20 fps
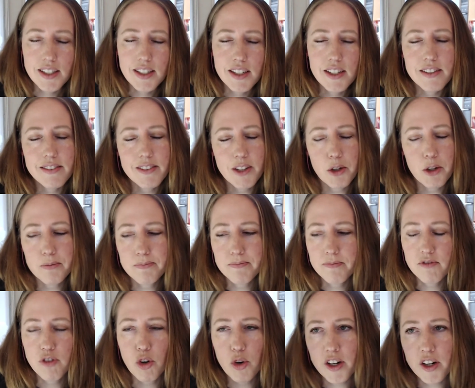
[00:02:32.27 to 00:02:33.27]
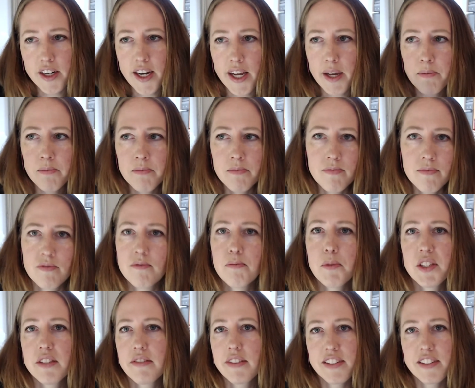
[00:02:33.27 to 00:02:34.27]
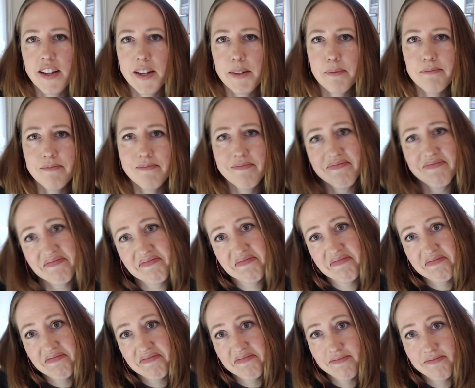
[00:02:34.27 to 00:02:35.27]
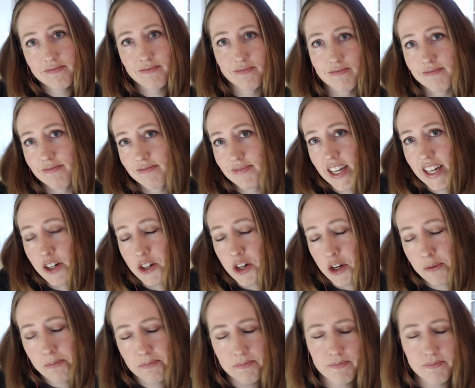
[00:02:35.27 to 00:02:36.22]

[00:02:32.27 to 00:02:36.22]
So 4 a.m. Pacific time. I don't know.